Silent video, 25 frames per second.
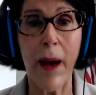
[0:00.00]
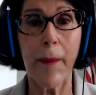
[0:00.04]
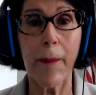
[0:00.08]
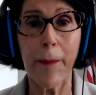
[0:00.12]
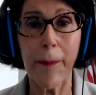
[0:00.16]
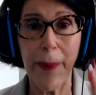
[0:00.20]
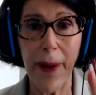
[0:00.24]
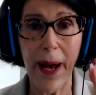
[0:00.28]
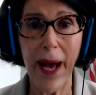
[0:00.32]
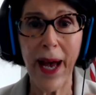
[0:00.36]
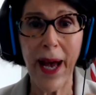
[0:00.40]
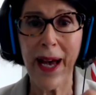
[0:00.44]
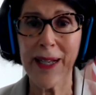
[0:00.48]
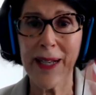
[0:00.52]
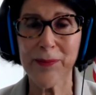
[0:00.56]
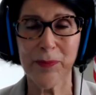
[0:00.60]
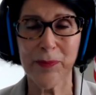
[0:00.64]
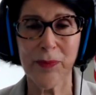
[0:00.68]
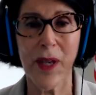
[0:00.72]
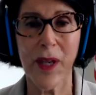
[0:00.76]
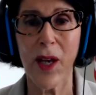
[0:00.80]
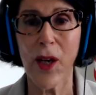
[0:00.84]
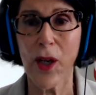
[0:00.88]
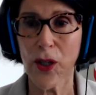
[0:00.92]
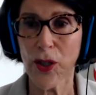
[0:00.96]
but
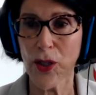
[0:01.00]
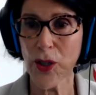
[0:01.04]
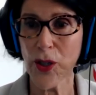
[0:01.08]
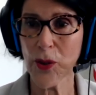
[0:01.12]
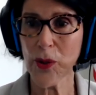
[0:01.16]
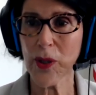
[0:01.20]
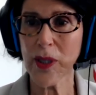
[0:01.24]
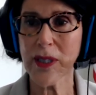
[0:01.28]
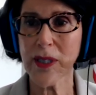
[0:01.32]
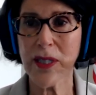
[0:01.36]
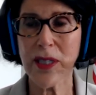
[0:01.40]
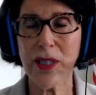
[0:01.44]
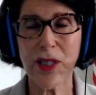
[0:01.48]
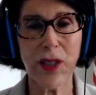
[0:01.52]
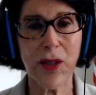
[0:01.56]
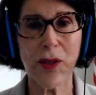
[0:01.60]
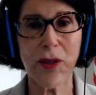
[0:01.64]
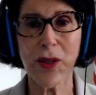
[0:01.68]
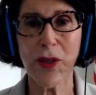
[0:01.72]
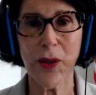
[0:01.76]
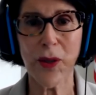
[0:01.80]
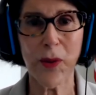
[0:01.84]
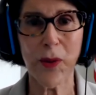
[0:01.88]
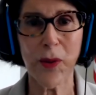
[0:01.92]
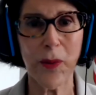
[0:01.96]
you can still
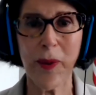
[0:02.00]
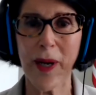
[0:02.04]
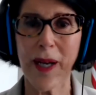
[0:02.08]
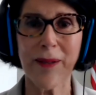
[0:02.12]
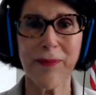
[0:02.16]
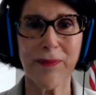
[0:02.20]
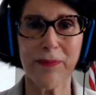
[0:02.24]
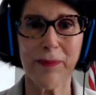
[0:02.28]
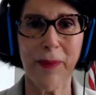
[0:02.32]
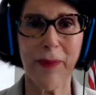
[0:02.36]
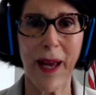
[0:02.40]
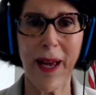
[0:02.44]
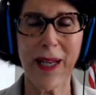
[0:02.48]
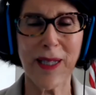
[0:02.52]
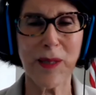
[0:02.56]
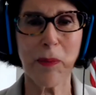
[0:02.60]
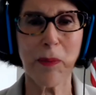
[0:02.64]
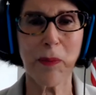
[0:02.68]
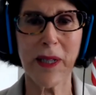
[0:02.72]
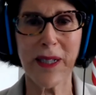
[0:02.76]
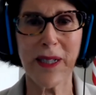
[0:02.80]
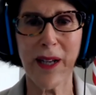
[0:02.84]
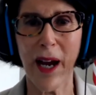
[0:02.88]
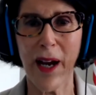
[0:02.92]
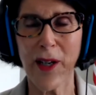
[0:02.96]
do what my
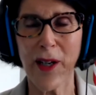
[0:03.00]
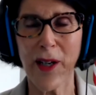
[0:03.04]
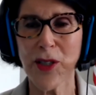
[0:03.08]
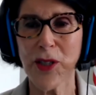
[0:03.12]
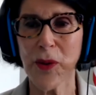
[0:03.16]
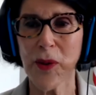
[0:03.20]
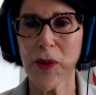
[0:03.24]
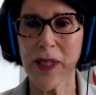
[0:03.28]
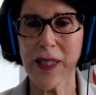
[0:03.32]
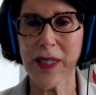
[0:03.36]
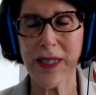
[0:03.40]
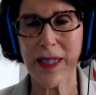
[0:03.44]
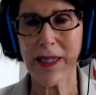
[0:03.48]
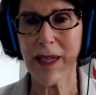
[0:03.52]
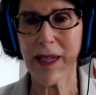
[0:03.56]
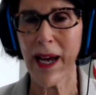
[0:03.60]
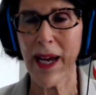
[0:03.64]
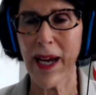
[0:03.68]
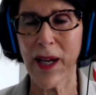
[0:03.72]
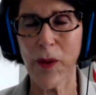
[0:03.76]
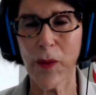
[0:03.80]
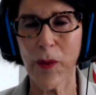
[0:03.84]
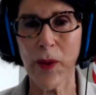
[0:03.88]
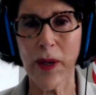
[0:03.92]
husband and I are doing tonight.